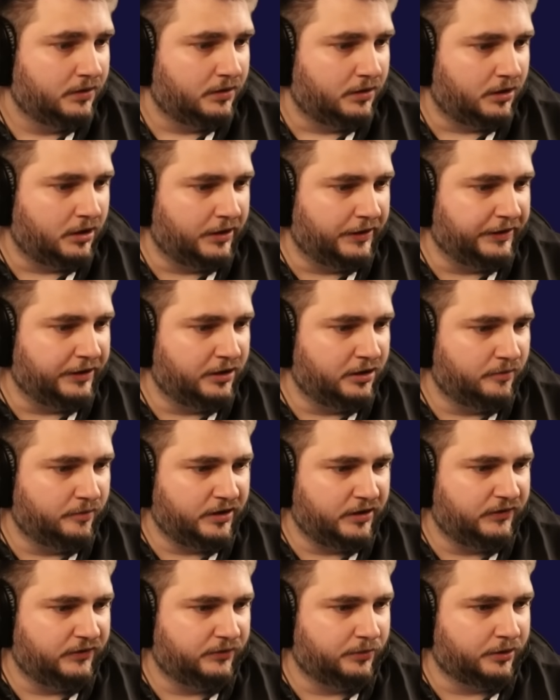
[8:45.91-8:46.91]
On Inner
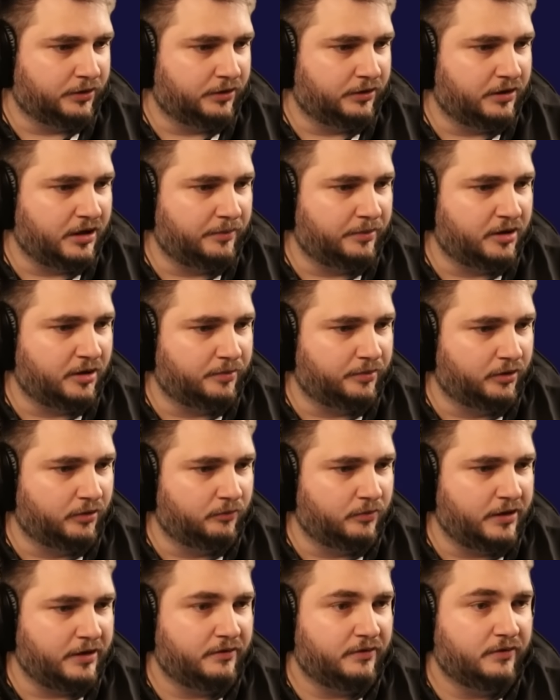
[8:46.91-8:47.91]
Beast, we're going to grab a couple of rare